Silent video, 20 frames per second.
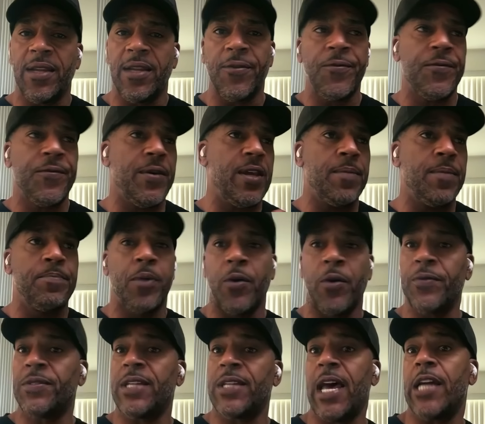and defend
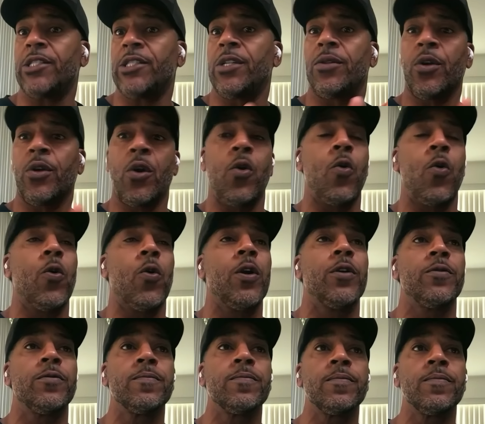both sides of the
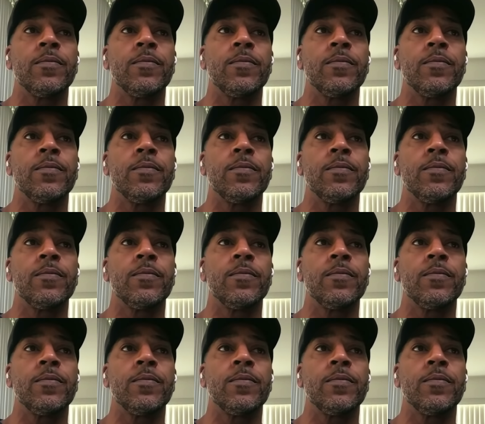court,